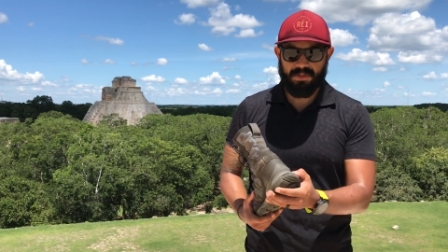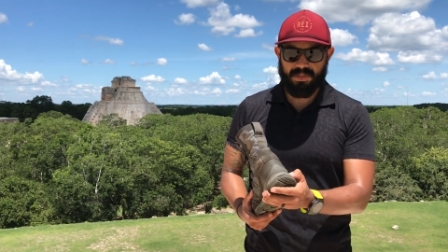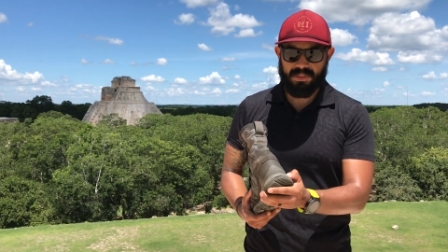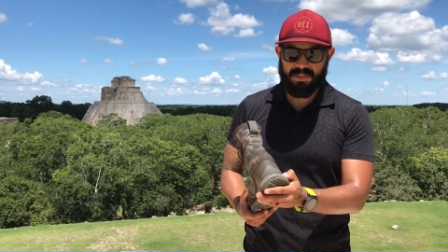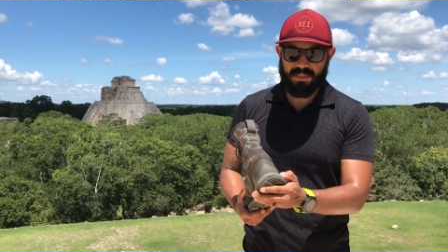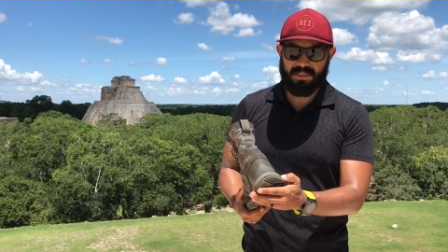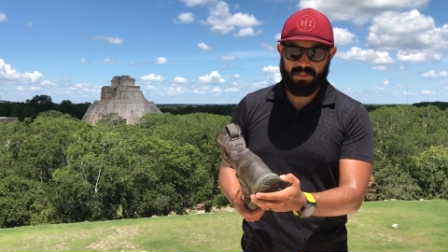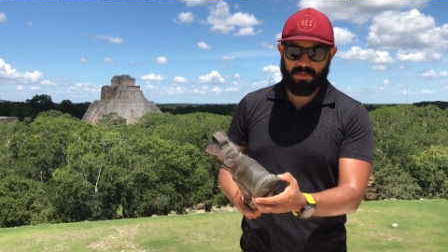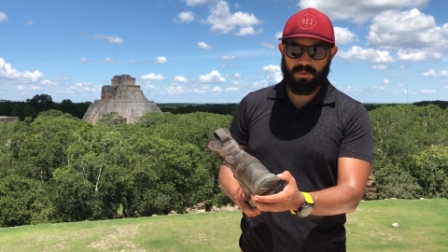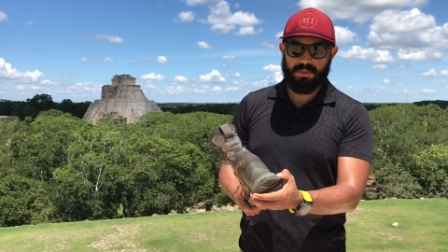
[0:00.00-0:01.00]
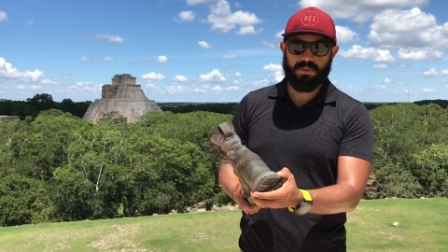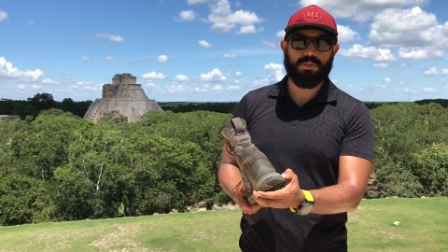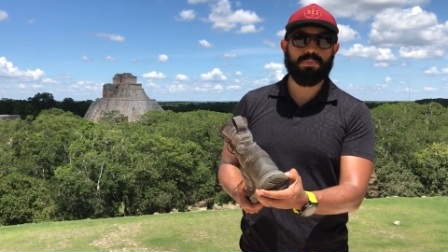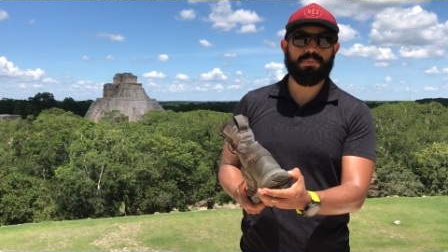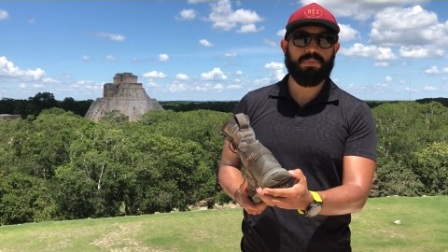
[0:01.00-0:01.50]
you can see that the sole is
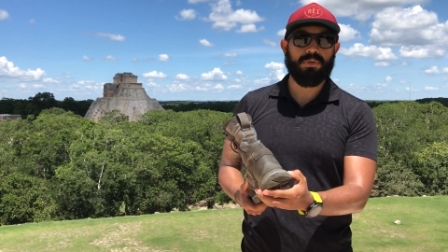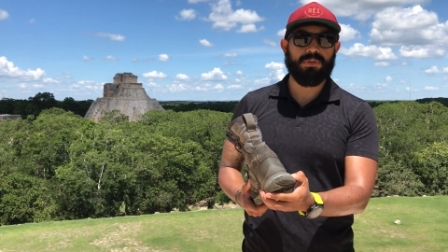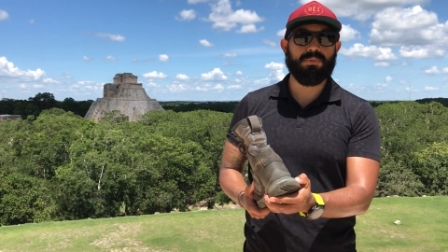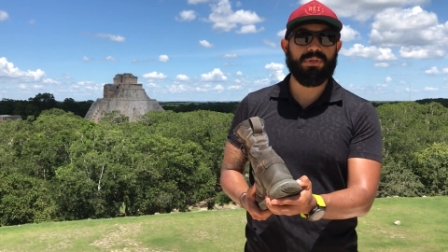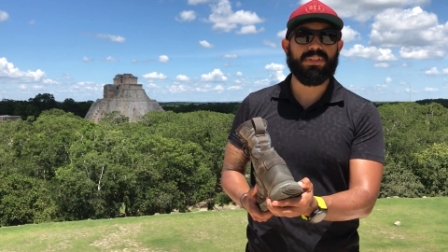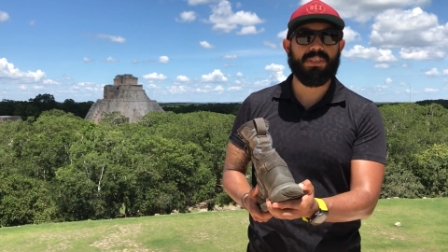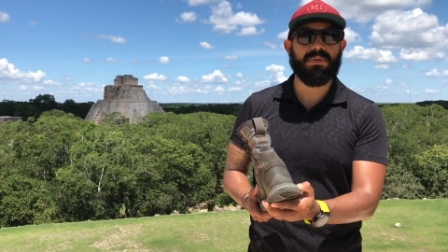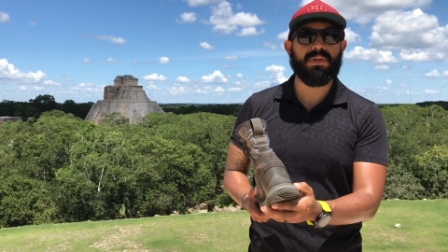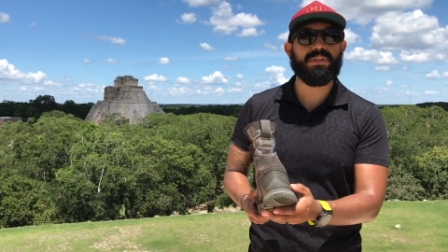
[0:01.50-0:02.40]
also pretty similar.